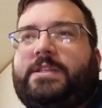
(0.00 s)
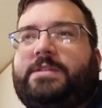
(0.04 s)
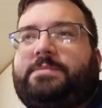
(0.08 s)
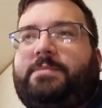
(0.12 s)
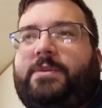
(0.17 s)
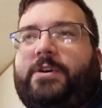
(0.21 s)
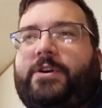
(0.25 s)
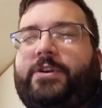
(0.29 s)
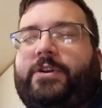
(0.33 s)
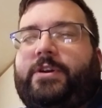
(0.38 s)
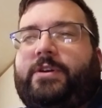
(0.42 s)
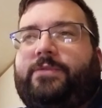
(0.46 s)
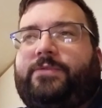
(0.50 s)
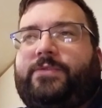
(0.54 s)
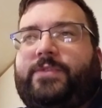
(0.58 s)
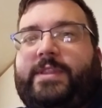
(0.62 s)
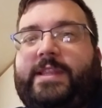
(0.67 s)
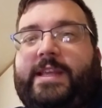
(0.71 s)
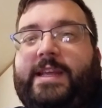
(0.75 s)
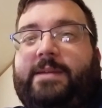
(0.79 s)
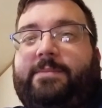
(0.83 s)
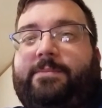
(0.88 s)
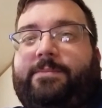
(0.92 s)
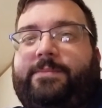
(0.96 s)
spawn off
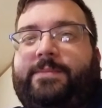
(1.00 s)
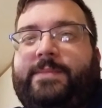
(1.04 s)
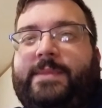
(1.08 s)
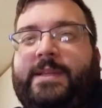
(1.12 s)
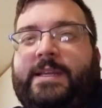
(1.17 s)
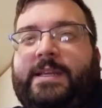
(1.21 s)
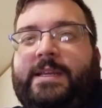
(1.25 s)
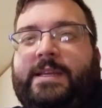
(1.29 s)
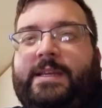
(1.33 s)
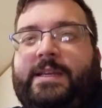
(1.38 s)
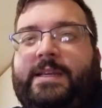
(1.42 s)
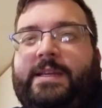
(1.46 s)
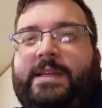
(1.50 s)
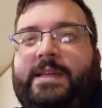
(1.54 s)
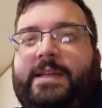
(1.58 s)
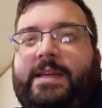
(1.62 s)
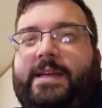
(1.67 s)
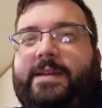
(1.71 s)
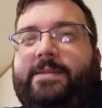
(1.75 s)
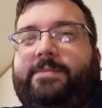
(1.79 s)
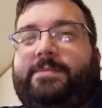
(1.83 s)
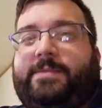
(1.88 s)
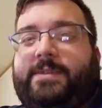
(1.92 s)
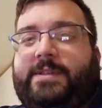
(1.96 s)
of them
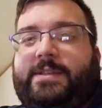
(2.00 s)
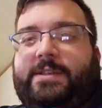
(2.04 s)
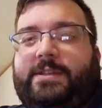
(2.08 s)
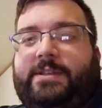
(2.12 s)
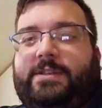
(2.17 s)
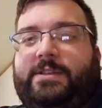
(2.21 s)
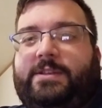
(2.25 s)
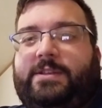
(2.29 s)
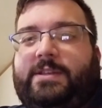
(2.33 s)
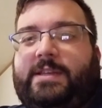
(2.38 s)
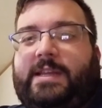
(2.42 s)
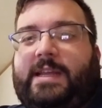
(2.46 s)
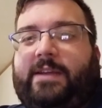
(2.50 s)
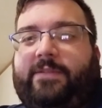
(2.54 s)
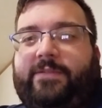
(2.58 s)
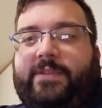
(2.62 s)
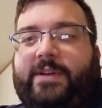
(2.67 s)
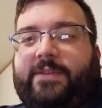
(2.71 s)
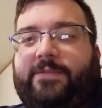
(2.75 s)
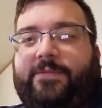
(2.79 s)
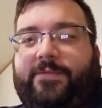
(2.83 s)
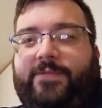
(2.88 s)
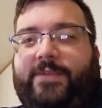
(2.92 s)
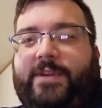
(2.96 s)

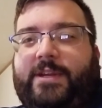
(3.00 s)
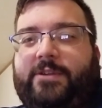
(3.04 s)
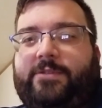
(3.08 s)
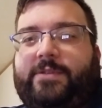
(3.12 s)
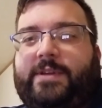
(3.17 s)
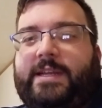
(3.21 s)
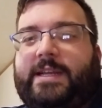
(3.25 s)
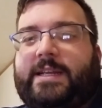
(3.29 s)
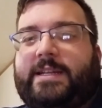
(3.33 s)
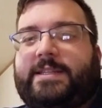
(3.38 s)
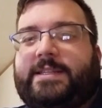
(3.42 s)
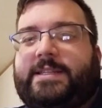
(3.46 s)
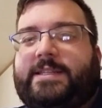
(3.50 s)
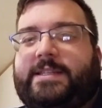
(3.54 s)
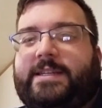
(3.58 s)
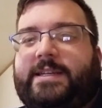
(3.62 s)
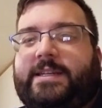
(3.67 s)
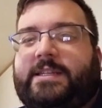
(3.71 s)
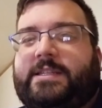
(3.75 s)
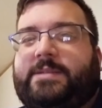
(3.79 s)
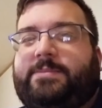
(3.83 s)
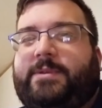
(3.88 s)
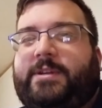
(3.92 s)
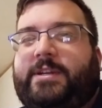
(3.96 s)
having a feud against the
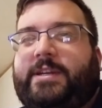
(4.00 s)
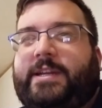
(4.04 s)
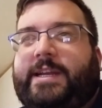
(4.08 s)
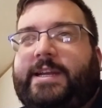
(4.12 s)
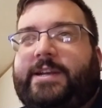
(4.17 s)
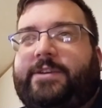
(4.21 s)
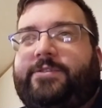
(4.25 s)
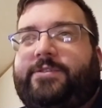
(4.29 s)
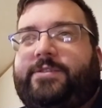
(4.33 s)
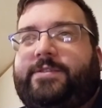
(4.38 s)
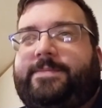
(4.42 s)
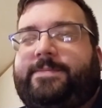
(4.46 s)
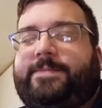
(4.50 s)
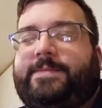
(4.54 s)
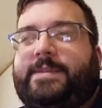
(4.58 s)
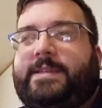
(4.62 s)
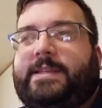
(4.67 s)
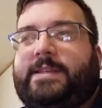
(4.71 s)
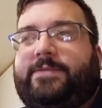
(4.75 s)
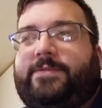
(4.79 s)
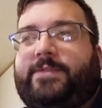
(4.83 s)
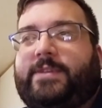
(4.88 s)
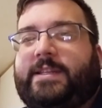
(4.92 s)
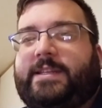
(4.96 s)
Undisputed Era
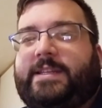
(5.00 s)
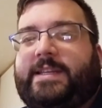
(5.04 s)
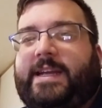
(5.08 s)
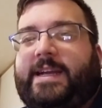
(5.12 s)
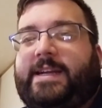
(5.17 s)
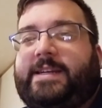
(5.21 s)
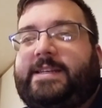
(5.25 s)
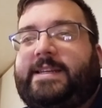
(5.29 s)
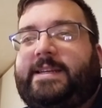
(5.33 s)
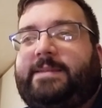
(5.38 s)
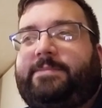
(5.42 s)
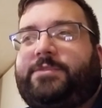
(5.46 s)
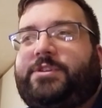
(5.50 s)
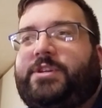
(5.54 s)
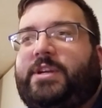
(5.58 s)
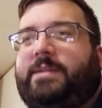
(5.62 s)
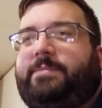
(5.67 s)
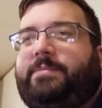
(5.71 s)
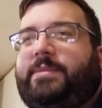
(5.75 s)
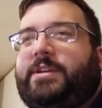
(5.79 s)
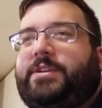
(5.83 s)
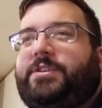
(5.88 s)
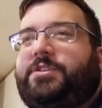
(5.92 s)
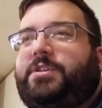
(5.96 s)
for the tag team
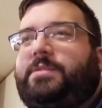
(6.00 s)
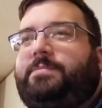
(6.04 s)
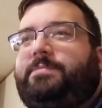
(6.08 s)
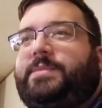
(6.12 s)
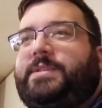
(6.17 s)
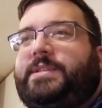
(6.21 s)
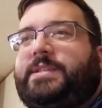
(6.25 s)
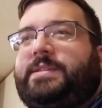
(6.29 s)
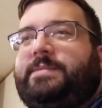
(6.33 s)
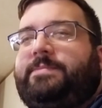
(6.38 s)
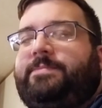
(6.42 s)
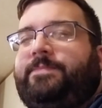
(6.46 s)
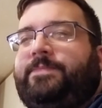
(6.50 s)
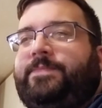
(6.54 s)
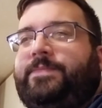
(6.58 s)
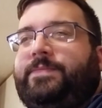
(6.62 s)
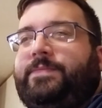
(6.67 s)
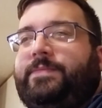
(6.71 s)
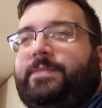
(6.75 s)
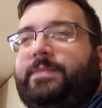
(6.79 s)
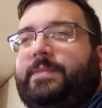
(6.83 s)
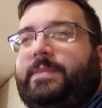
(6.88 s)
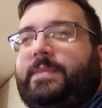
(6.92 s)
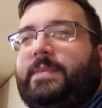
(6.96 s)
championships.
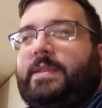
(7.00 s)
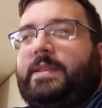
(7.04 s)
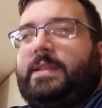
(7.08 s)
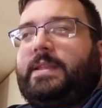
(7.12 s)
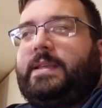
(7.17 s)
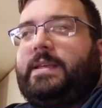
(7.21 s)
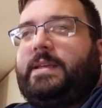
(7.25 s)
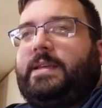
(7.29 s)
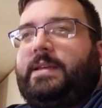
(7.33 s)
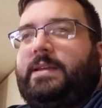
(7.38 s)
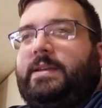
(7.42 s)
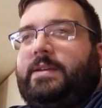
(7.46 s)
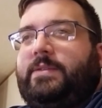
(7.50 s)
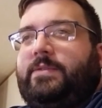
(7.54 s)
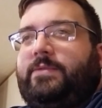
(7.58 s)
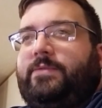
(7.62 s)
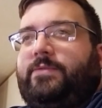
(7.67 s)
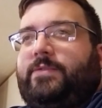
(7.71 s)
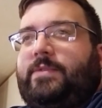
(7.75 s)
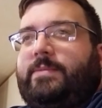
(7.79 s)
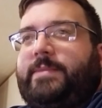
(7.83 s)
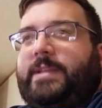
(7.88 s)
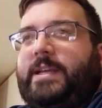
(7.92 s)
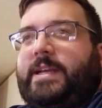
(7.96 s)

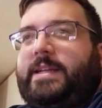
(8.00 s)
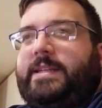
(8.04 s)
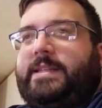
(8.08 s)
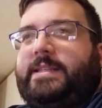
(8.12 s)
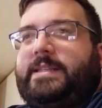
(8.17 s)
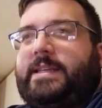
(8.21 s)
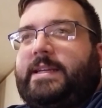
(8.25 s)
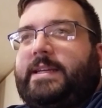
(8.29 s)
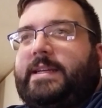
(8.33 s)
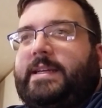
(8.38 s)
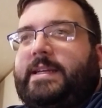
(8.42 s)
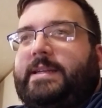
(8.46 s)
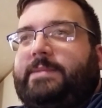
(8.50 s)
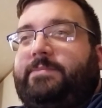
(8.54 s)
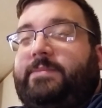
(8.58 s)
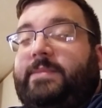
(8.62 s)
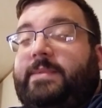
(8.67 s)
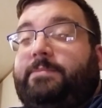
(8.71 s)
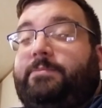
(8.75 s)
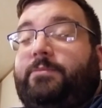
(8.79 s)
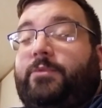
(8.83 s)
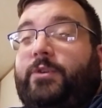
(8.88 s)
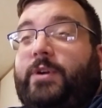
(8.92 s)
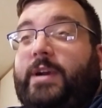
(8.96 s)
From that,
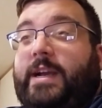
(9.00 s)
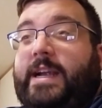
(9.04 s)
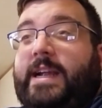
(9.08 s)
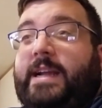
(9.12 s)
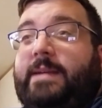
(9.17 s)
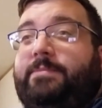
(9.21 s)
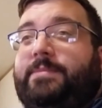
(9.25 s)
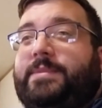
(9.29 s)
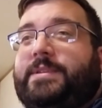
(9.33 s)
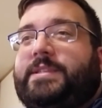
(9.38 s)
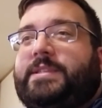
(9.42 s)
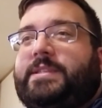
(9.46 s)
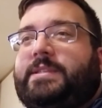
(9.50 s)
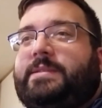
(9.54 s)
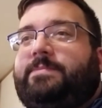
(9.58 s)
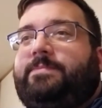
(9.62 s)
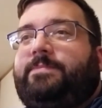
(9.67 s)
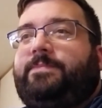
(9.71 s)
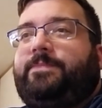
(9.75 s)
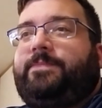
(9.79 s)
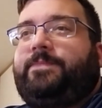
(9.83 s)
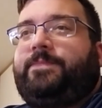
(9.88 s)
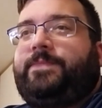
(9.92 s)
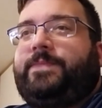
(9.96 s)
perhaps
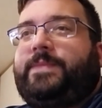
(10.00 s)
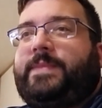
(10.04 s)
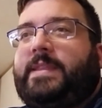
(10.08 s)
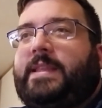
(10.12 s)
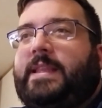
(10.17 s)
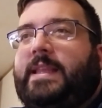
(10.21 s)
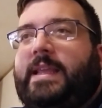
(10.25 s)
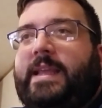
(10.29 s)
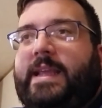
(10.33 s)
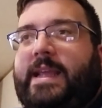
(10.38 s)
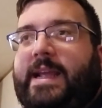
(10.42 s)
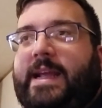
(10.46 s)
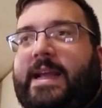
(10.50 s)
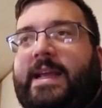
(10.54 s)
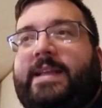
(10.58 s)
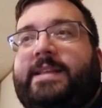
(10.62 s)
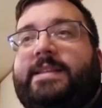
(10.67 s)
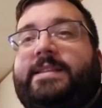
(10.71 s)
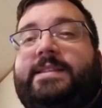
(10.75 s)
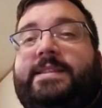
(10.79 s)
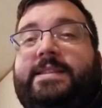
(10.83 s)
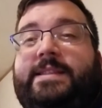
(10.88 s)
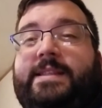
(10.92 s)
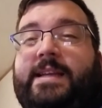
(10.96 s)

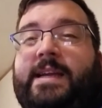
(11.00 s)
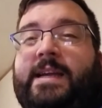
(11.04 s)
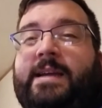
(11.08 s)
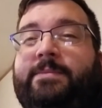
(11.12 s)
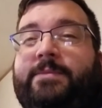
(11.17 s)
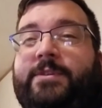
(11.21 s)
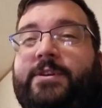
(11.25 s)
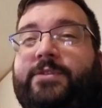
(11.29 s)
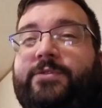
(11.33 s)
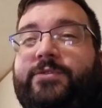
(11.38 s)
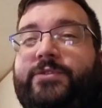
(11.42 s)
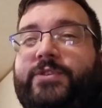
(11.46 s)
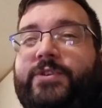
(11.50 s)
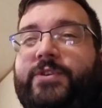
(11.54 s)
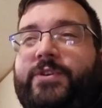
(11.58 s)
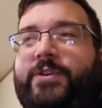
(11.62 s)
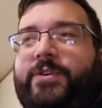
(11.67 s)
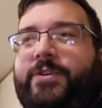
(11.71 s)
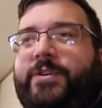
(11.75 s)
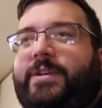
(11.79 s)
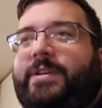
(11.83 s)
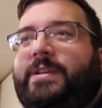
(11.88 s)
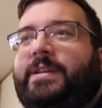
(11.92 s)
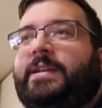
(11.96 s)
as time goes
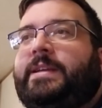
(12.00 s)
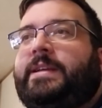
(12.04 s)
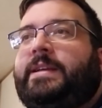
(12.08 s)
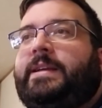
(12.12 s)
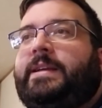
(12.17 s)
on